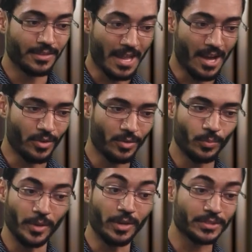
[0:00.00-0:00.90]
Now,
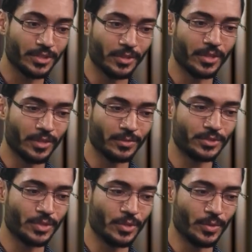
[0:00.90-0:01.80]
we also go
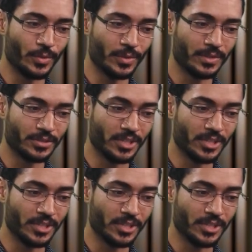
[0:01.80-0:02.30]
to